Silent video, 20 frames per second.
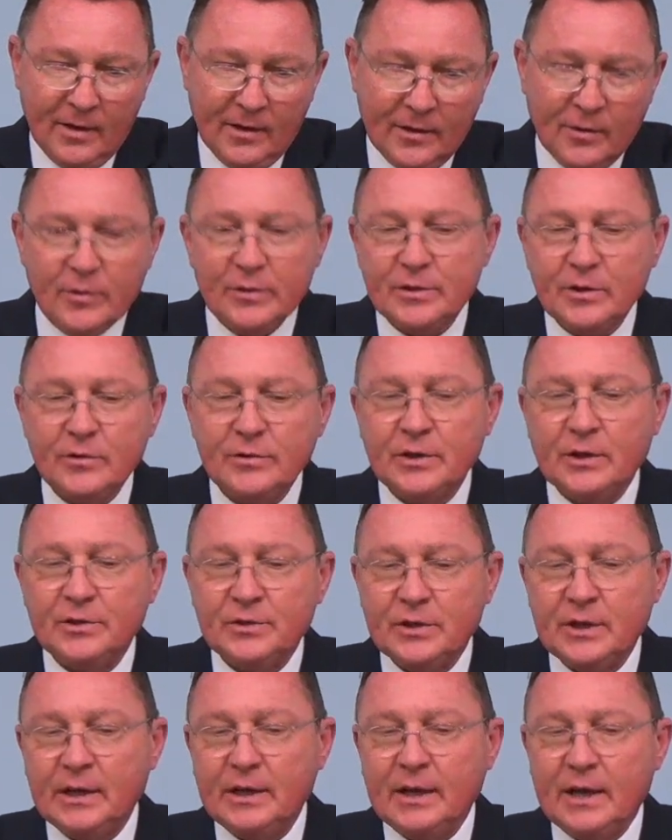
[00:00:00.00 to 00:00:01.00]
There is no such
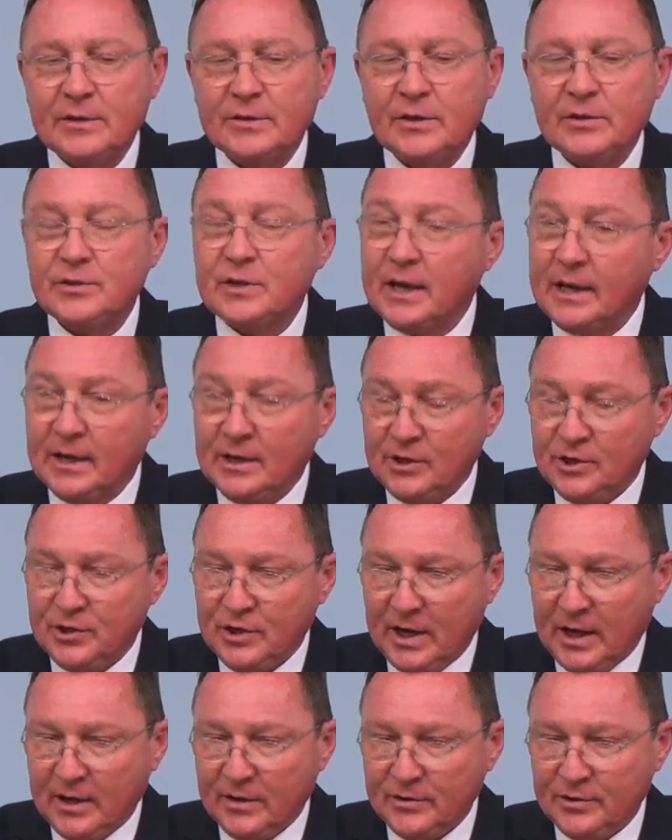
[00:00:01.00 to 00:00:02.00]
thing as a second
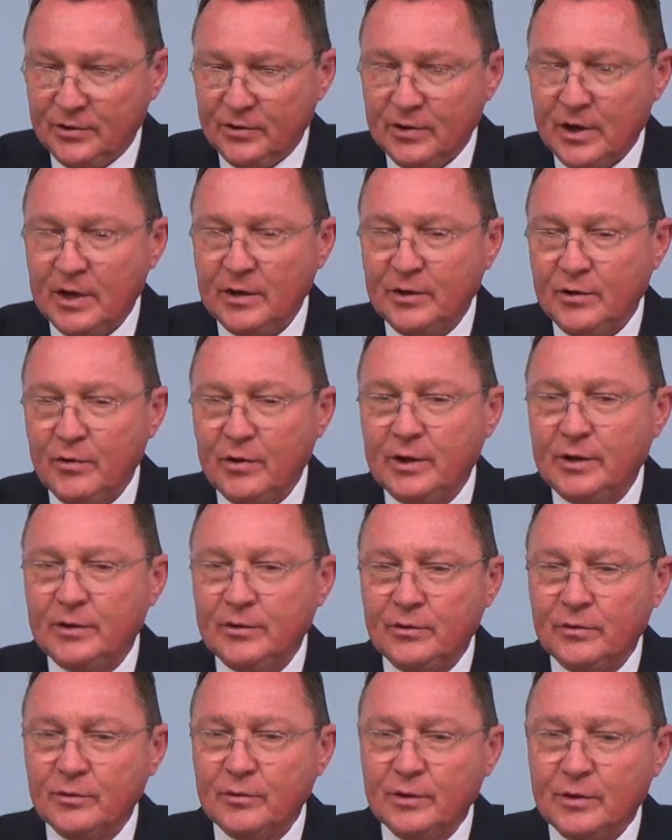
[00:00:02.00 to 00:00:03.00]
chance. You're not going
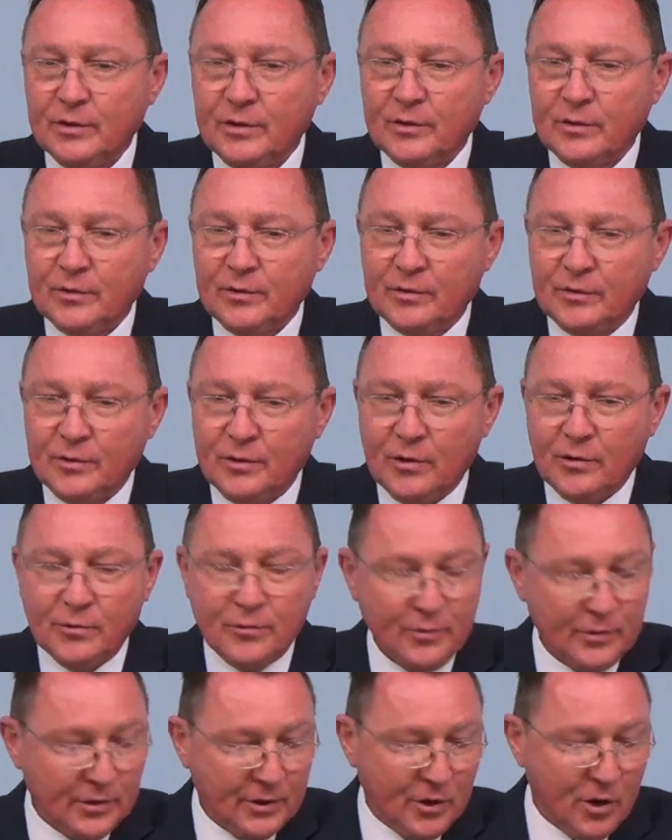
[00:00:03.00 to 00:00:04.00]
to go
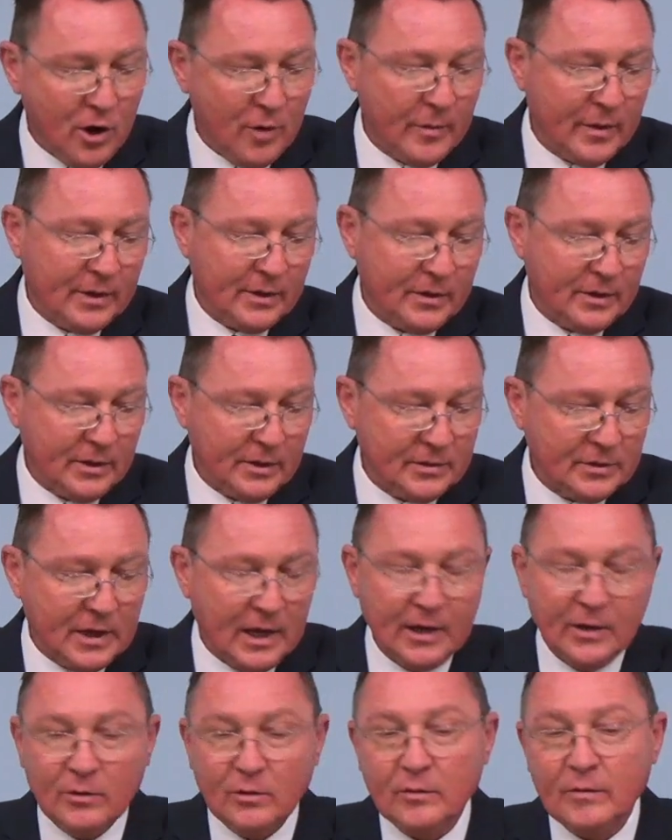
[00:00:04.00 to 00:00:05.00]
through the karmic
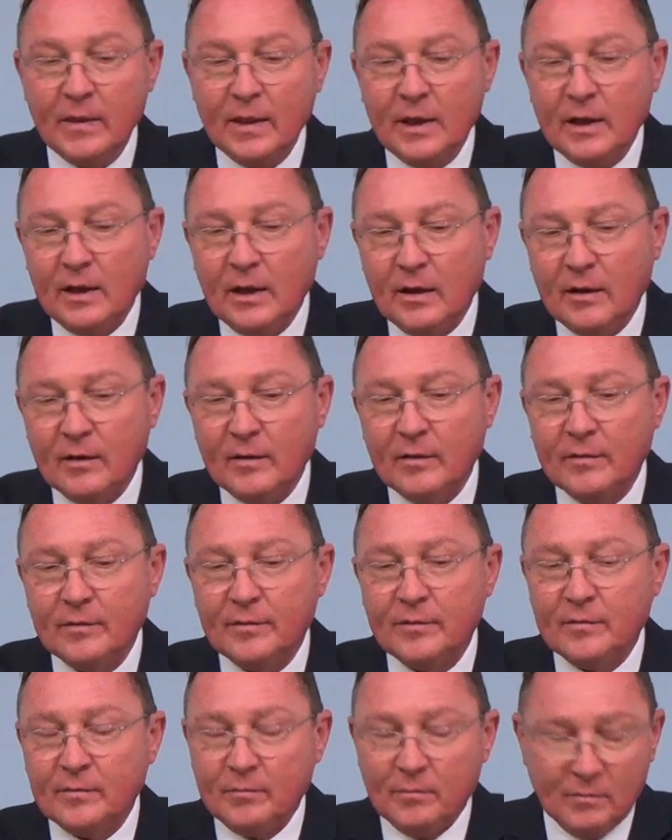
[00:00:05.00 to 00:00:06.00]
cycle of
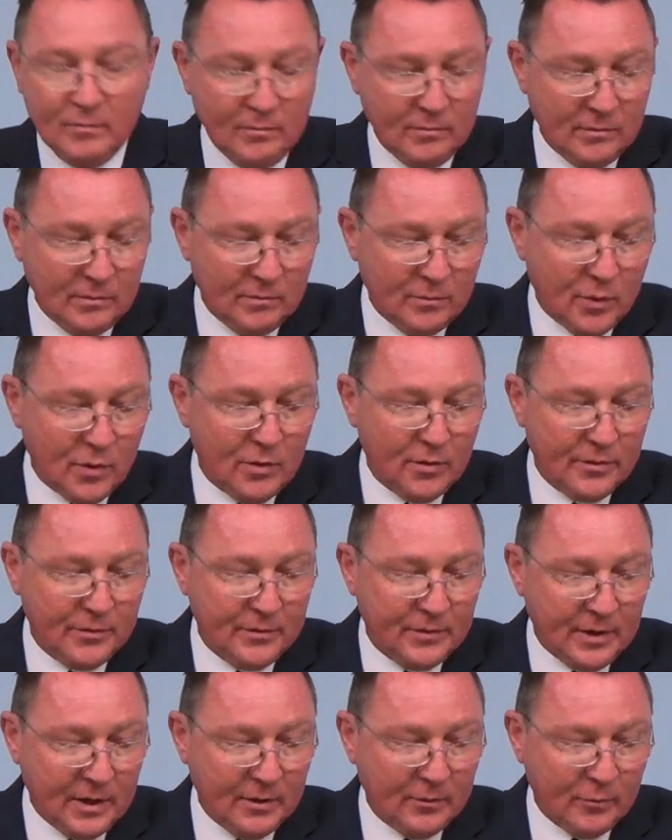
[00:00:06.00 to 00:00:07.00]

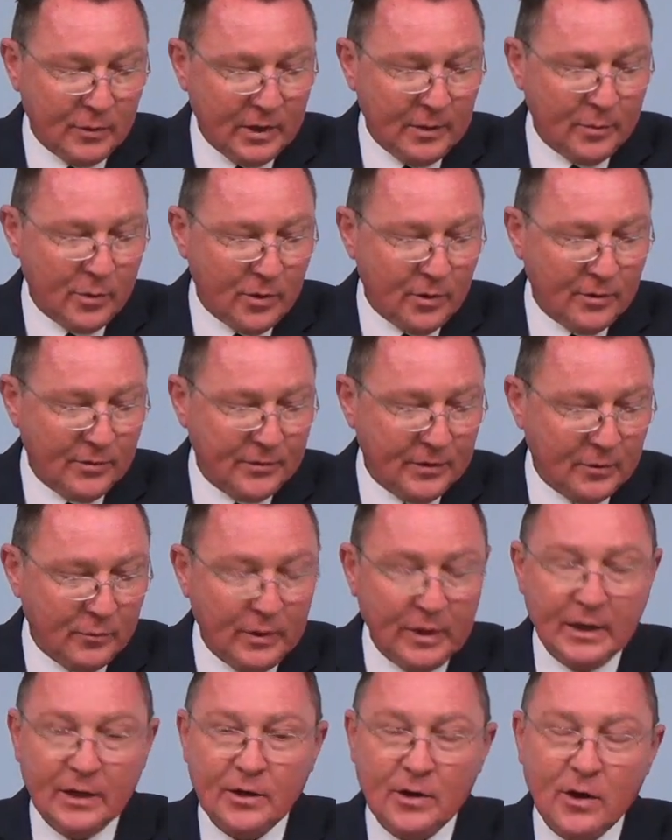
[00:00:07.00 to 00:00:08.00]
birth and rebirth and
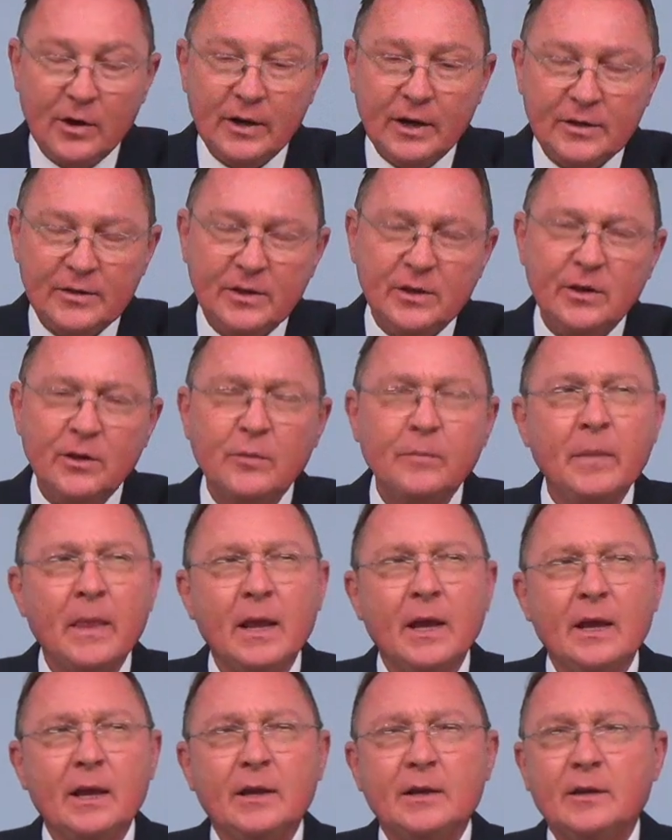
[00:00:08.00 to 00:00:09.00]
reincarnation. You know,
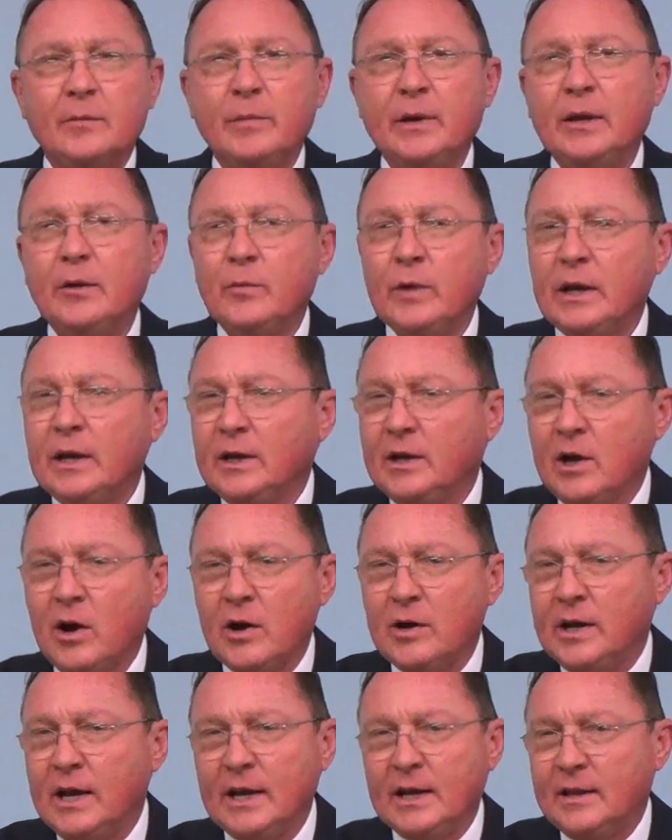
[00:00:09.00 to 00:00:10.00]
to be
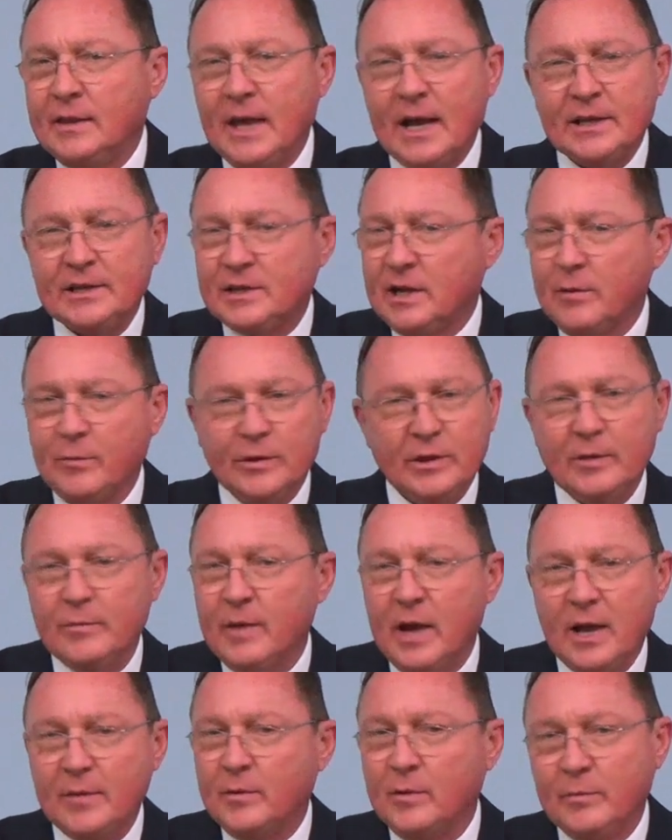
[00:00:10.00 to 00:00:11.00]
reincarnated, that's not what the
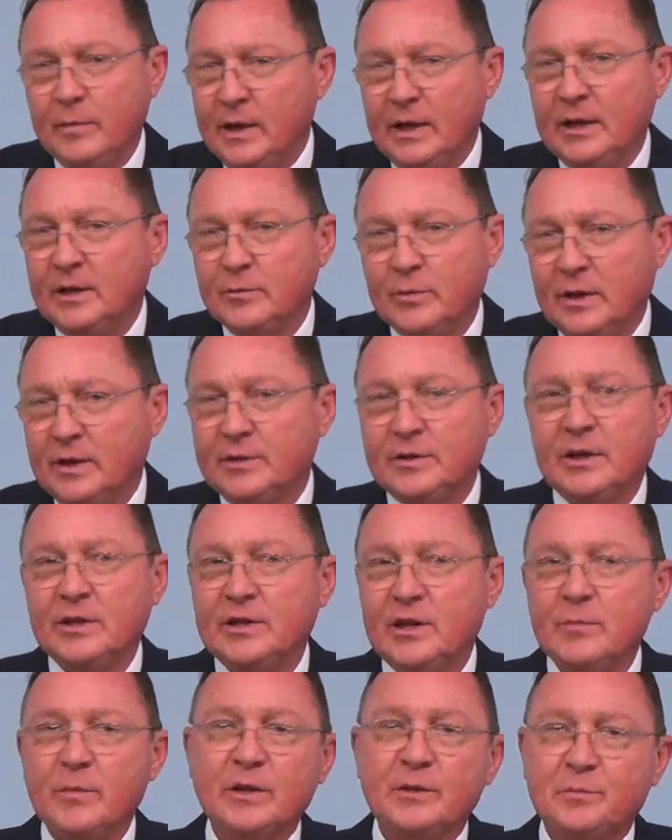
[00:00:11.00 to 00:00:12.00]
Bible means when it says
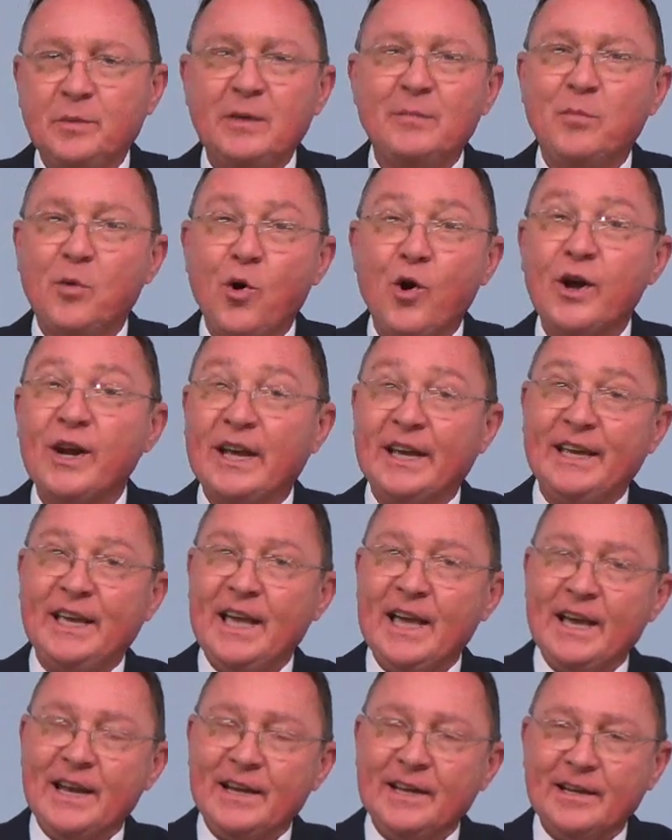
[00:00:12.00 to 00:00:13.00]
you must be born
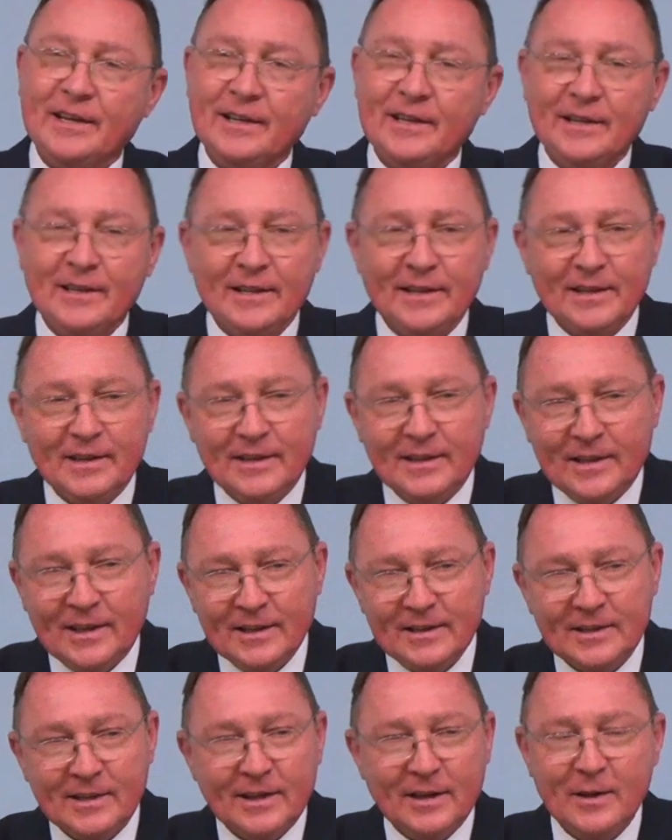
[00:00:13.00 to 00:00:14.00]
again.
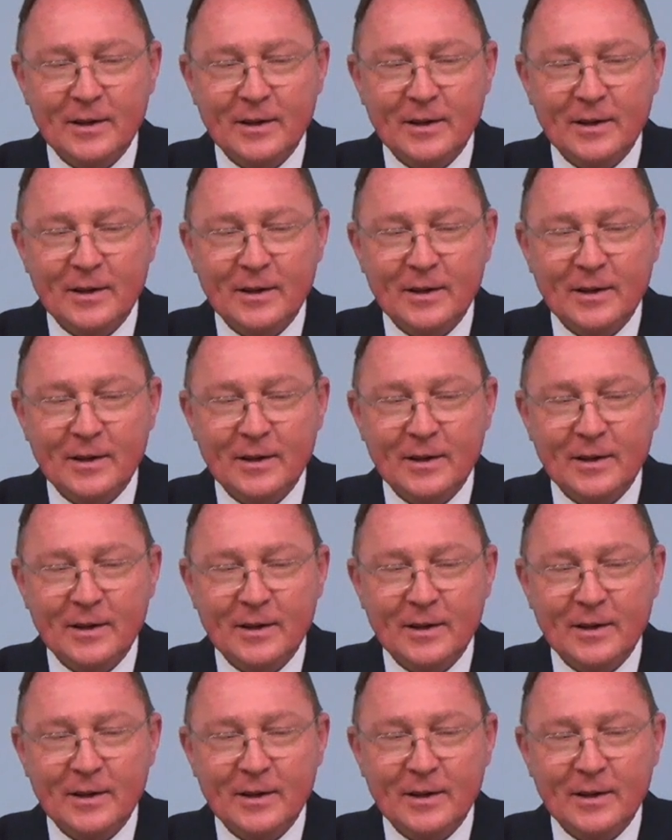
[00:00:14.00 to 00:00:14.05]
That's